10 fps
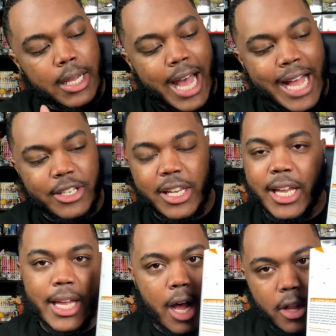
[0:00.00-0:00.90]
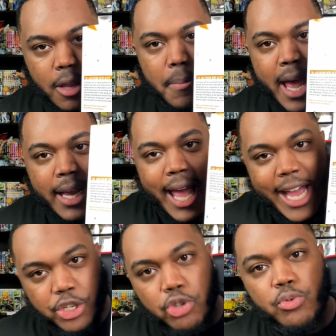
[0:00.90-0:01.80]
Kazuya on the back,
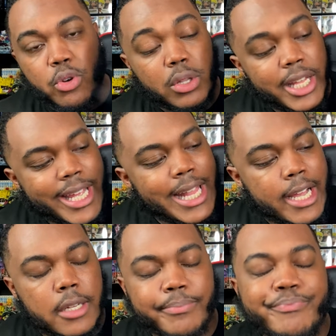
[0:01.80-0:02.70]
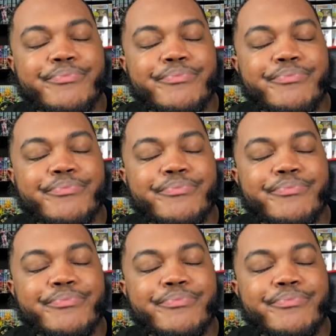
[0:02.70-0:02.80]
as usual, looking like a